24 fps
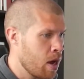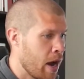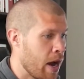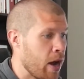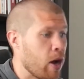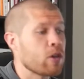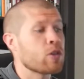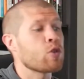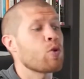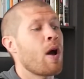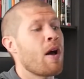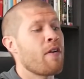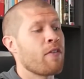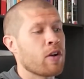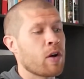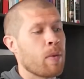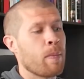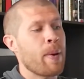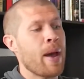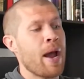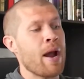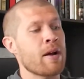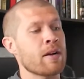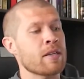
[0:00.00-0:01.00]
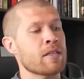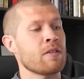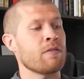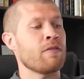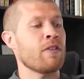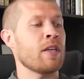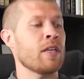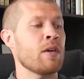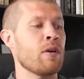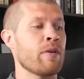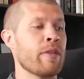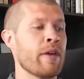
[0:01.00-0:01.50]
I also have a comparison
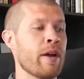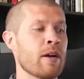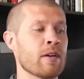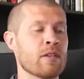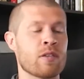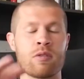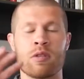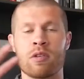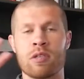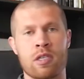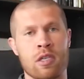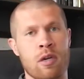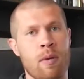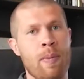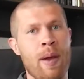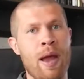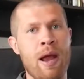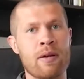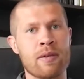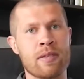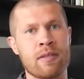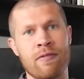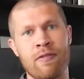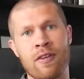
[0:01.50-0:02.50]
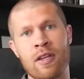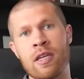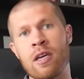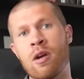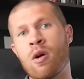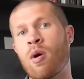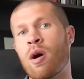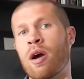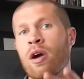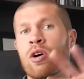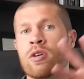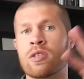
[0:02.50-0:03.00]
video there. So there's a comparison
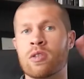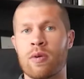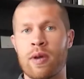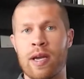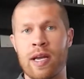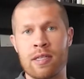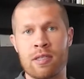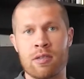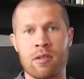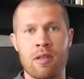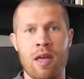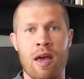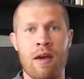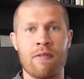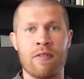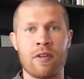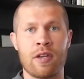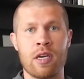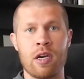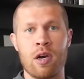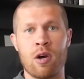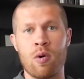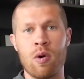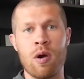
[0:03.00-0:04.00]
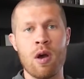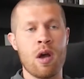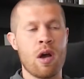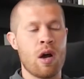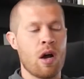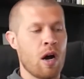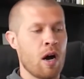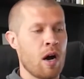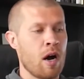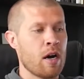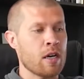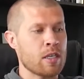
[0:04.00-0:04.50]
video. I also answer that video
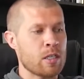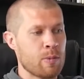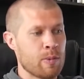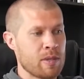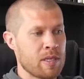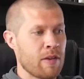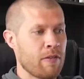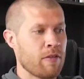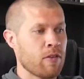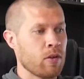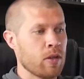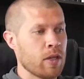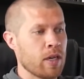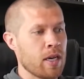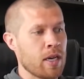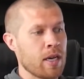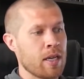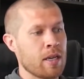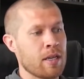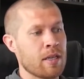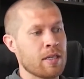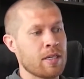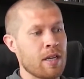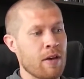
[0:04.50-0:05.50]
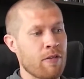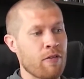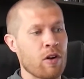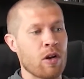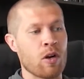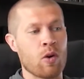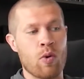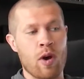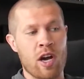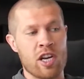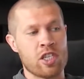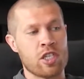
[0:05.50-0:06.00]
uh, specifically in a
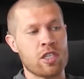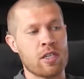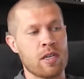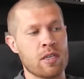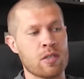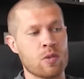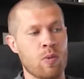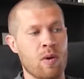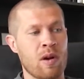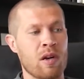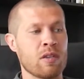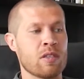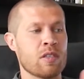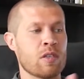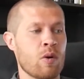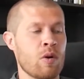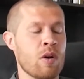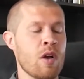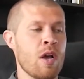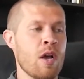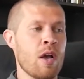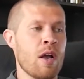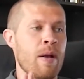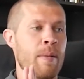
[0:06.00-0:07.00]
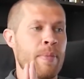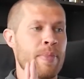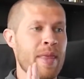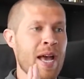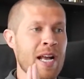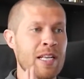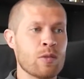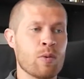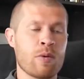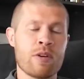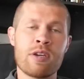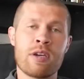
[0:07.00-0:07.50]
different question as well. So
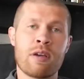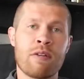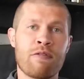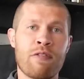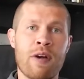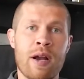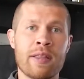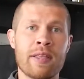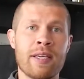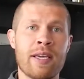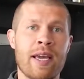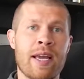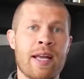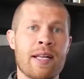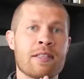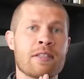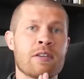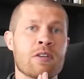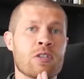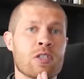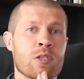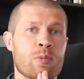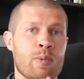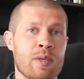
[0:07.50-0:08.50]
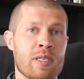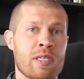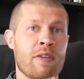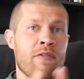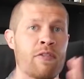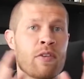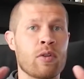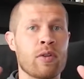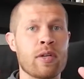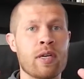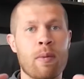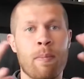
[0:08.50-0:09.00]
that's where you can find the answer
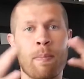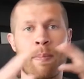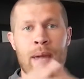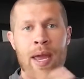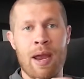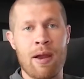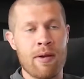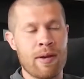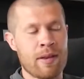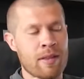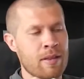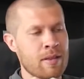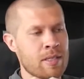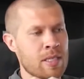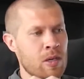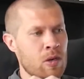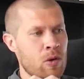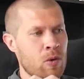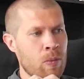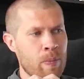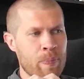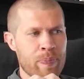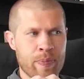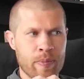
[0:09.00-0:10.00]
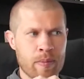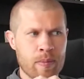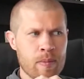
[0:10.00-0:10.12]
specifically comparing the two